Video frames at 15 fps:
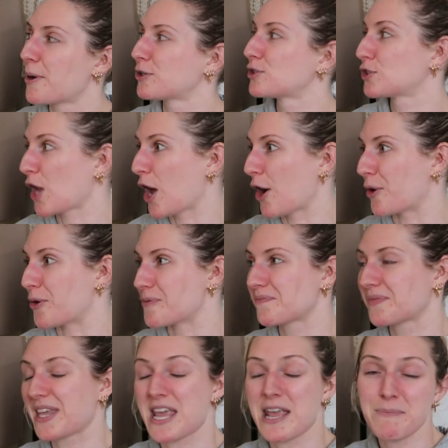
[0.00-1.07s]
So
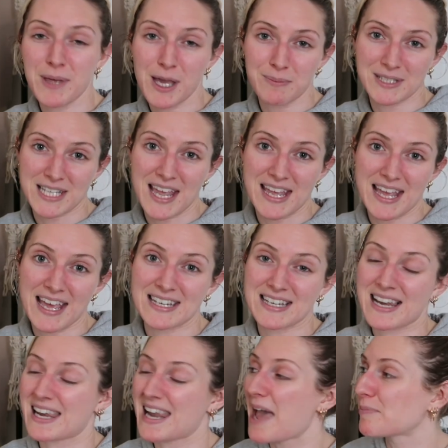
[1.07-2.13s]
keep me
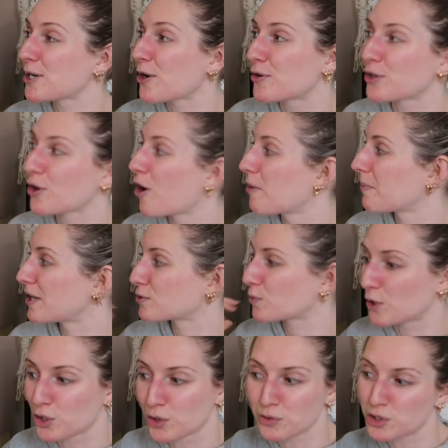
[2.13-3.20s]
updated. Let me know in the comments
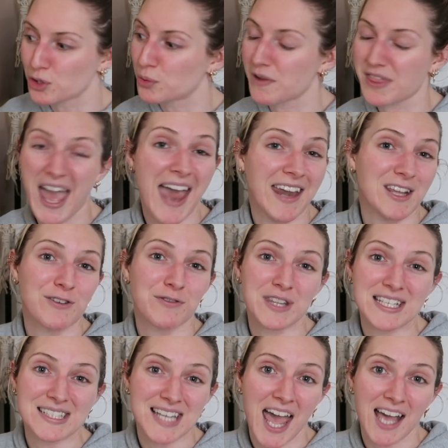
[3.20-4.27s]
what you do with any of
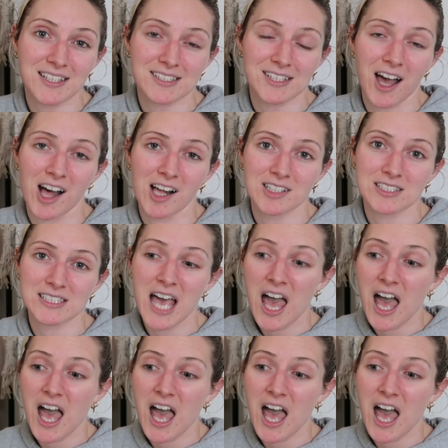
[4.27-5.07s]
these textiles.